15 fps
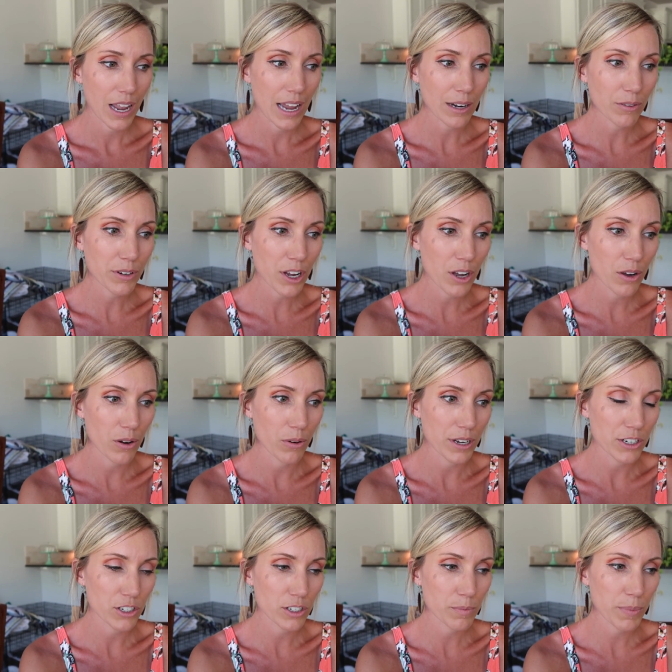I don't know.
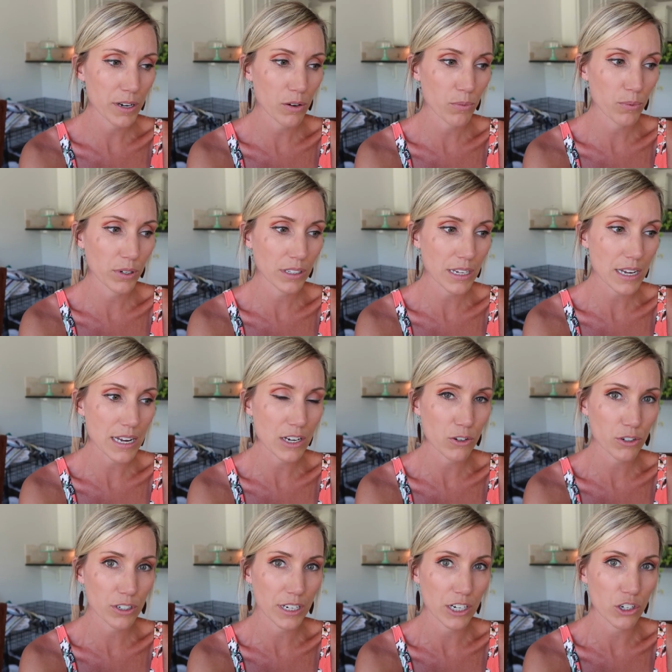It's just been a really
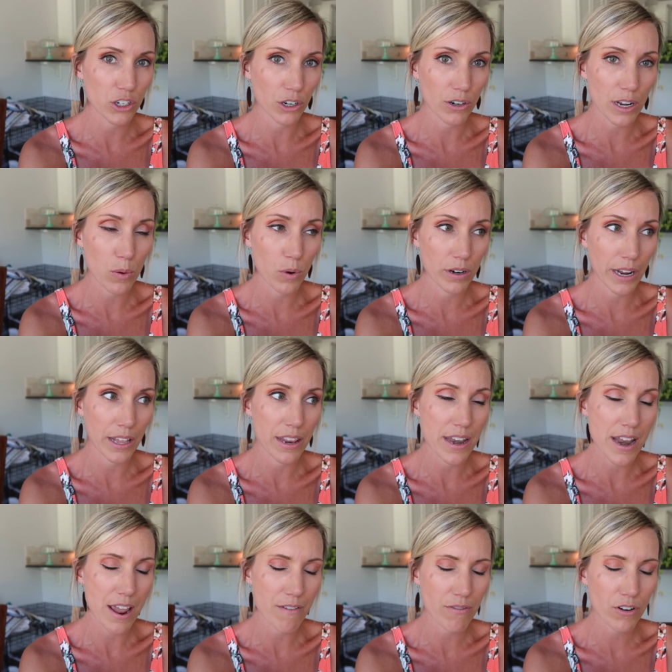interesting journey, one I
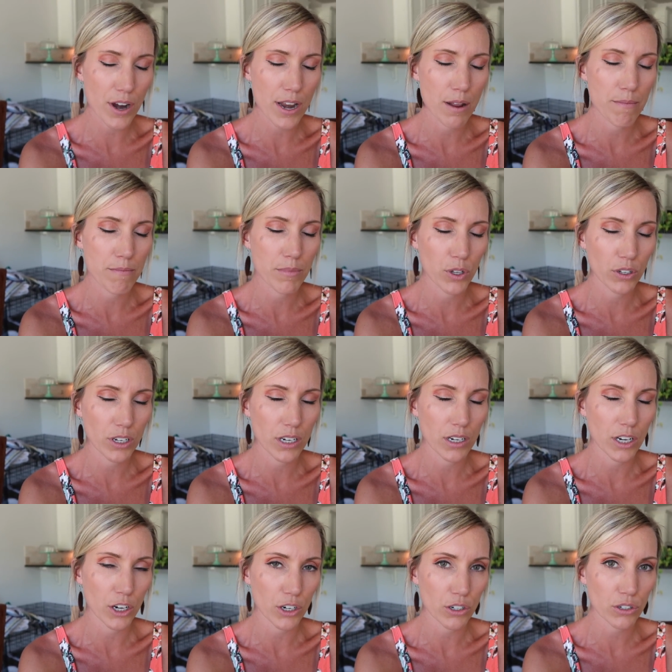never in a million
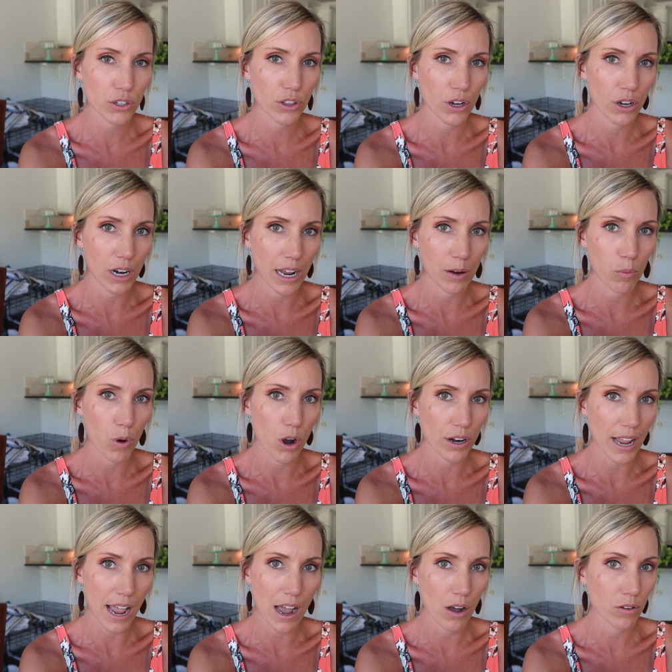years thought I'd
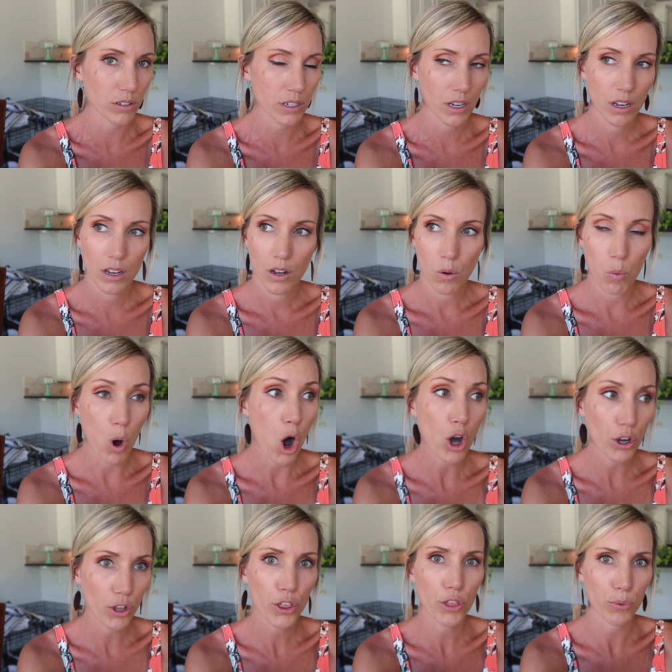walk out,
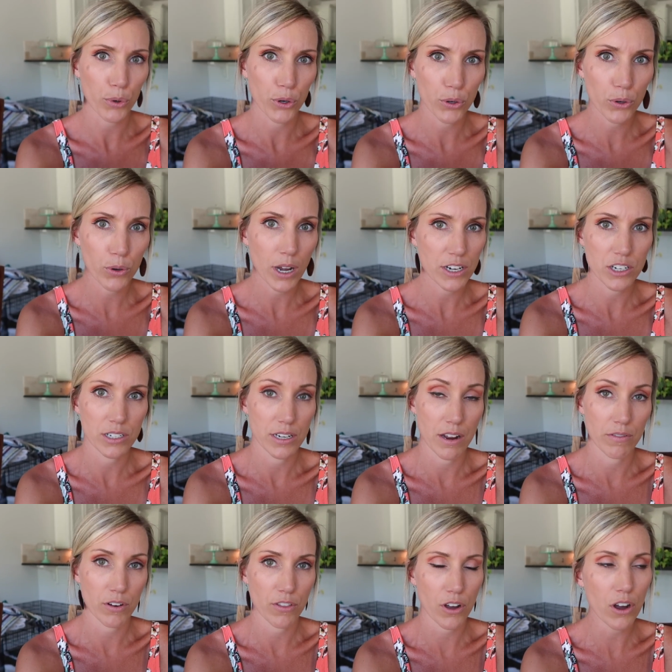walk through. I just
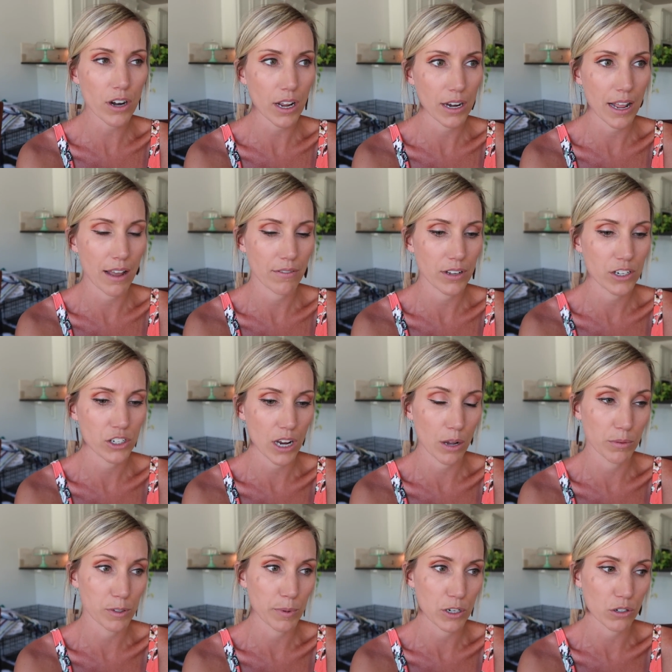never thought I'd have a
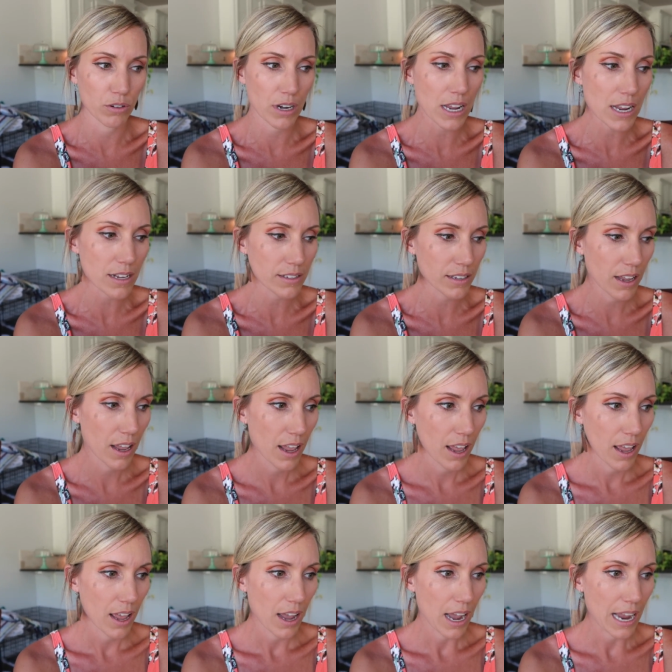child with special needs.
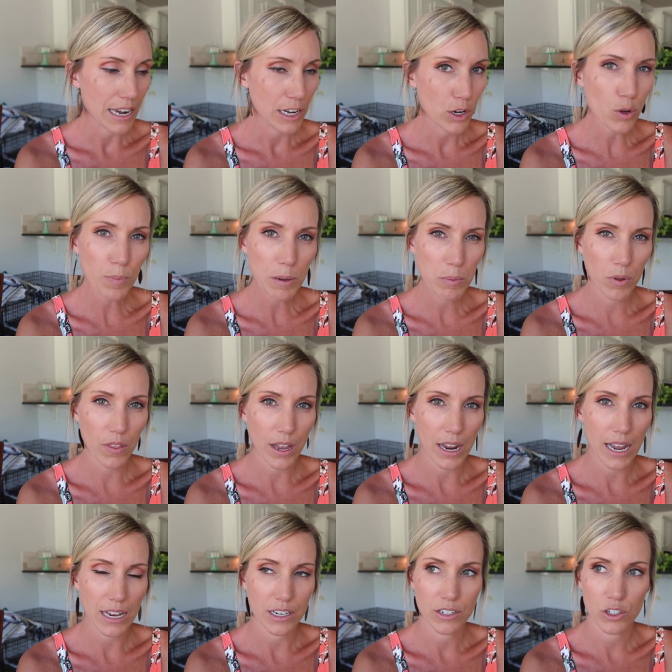I knew people that
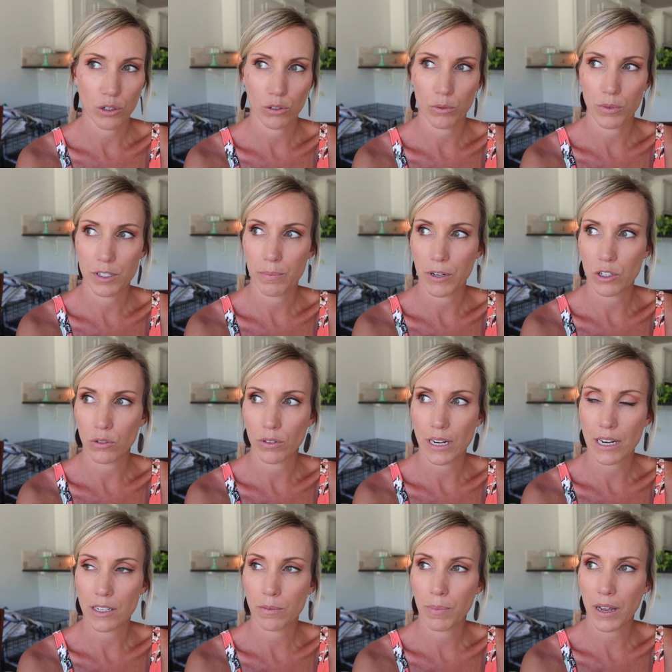had children with special
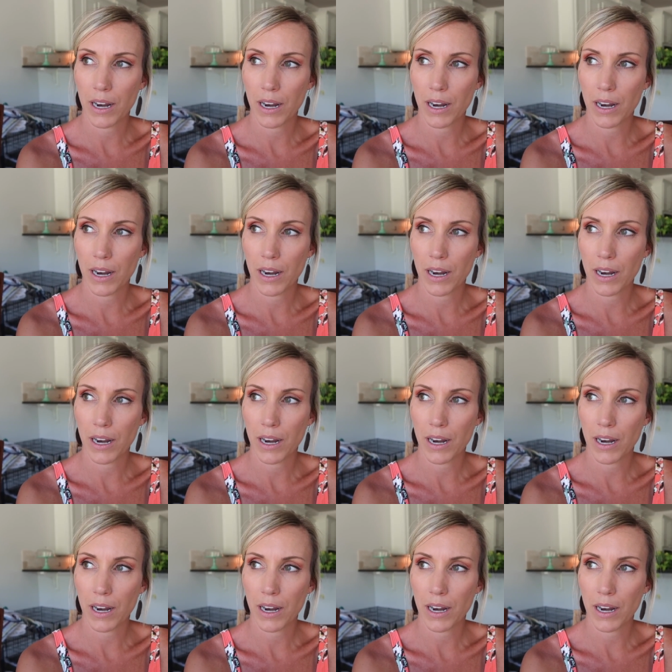needs,